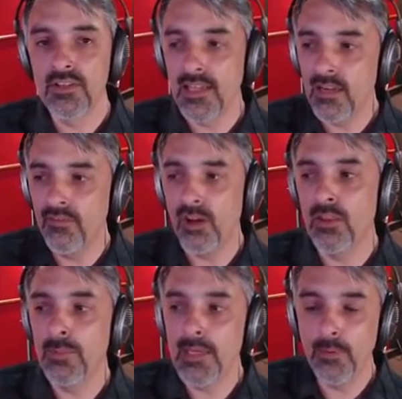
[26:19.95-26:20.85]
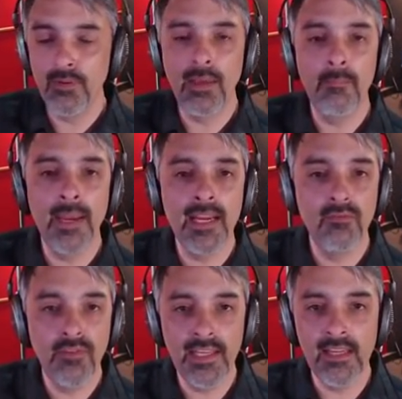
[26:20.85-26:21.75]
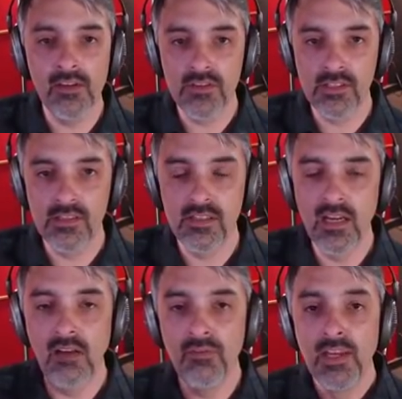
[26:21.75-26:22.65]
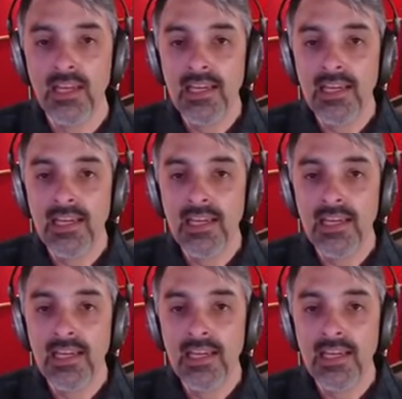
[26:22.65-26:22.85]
think of all the people that make videos and stuff.